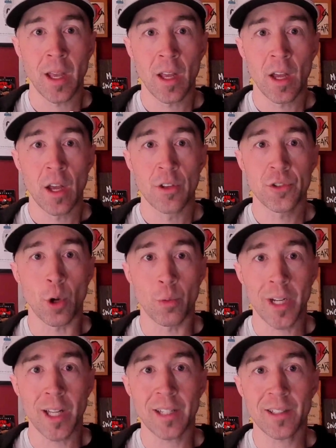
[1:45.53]
So
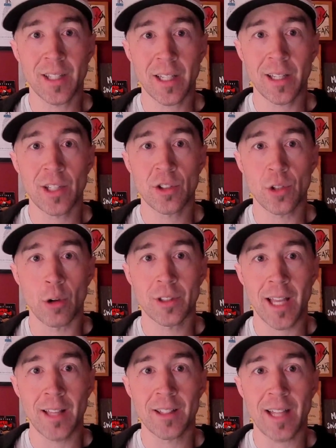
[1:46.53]
realistically, strokes
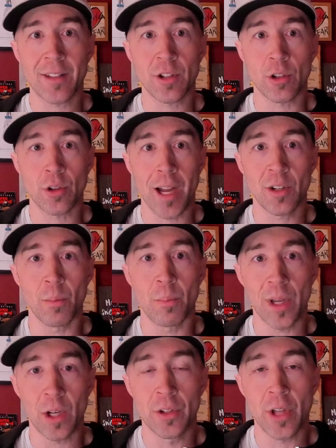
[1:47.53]
gained stats are trying to
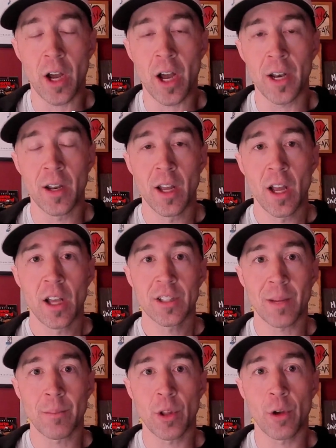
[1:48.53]
build on
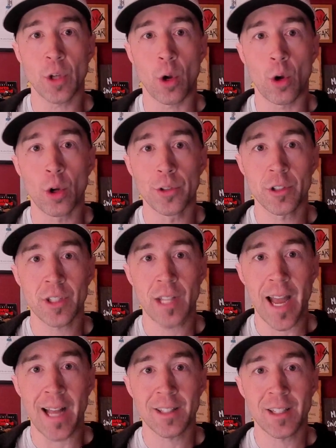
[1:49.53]
some of those older
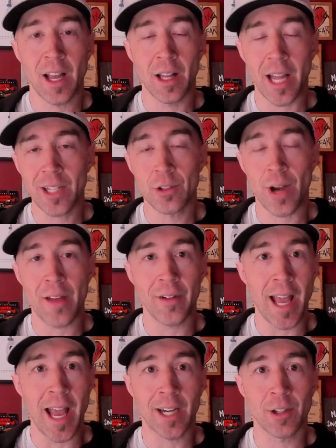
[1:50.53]
stats like driving
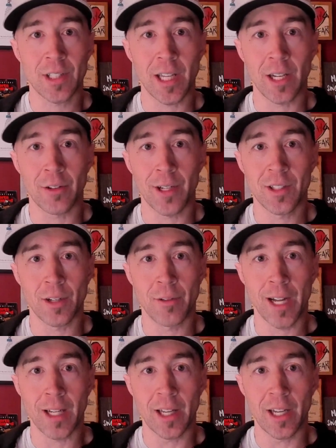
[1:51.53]
accuracy and greens in
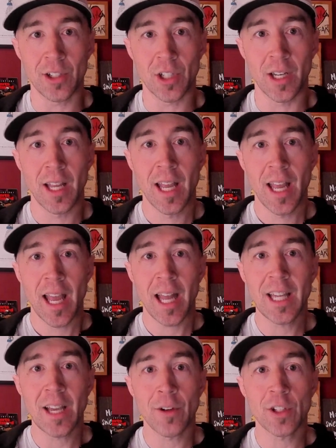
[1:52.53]
regulation and
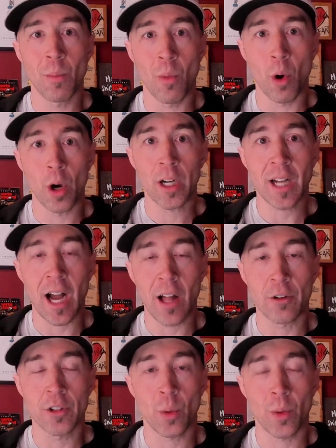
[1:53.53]
give us more
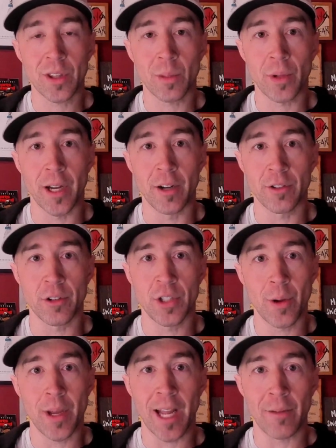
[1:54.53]
color to what the players are
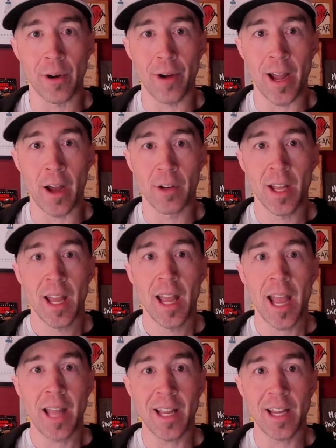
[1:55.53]
doing every round.
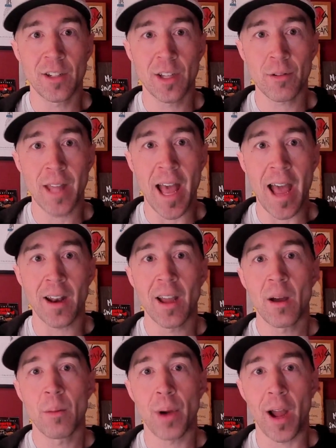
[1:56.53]
And they do that
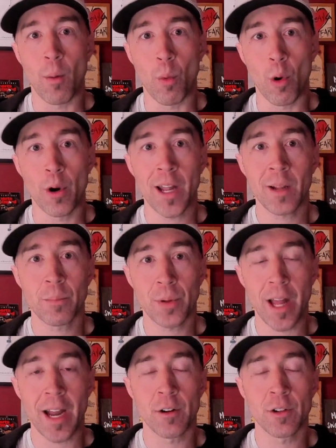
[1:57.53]
by awarding
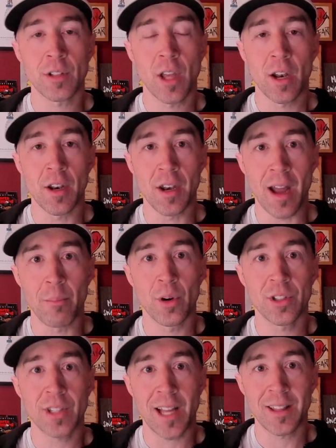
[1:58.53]
players
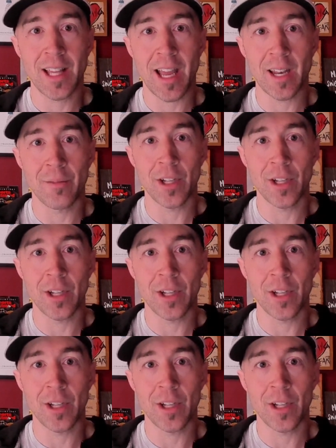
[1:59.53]
numbers at the end of each